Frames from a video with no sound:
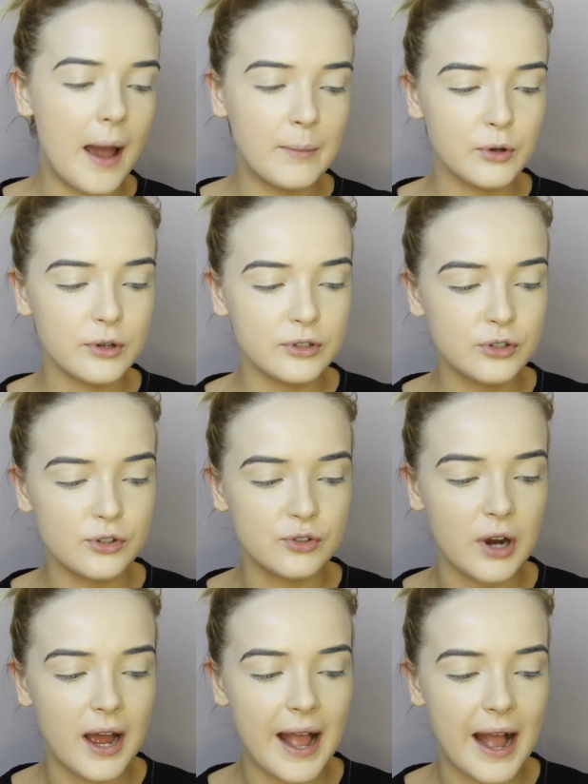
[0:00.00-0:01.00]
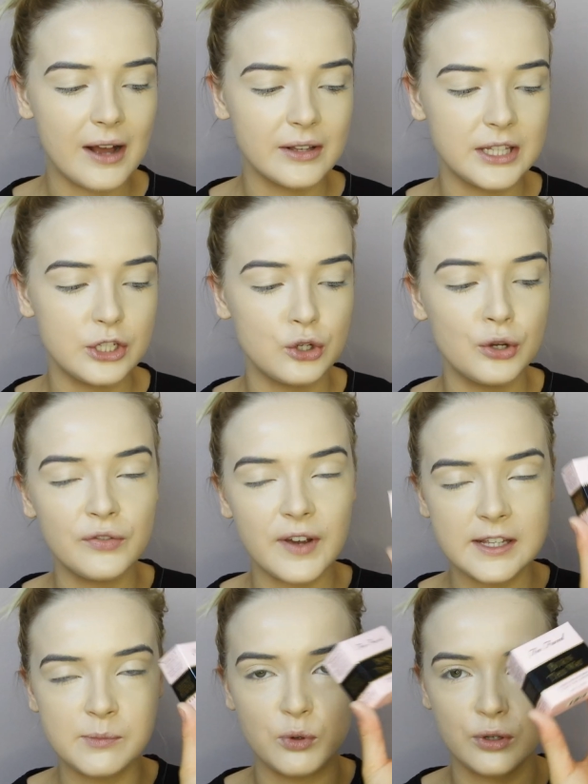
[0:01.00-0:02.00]
I'm going to try out the
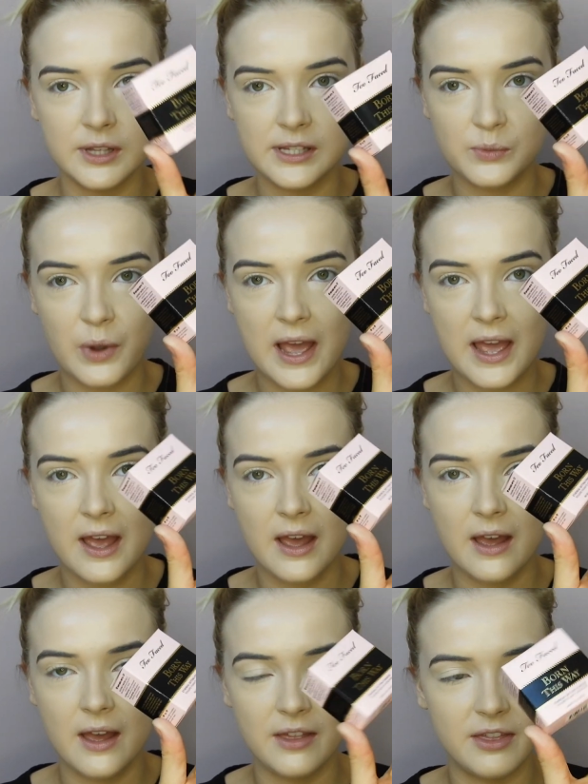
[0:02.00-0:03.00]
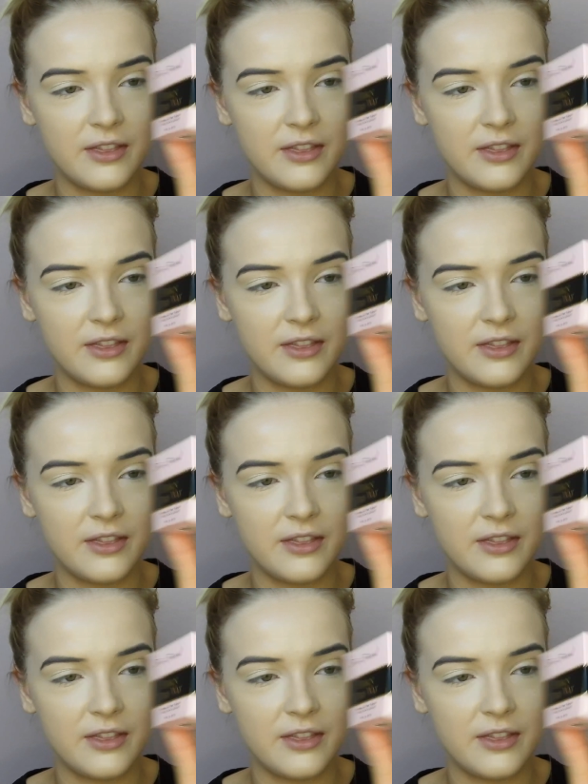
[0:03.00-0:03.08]
Too Faced Born This Way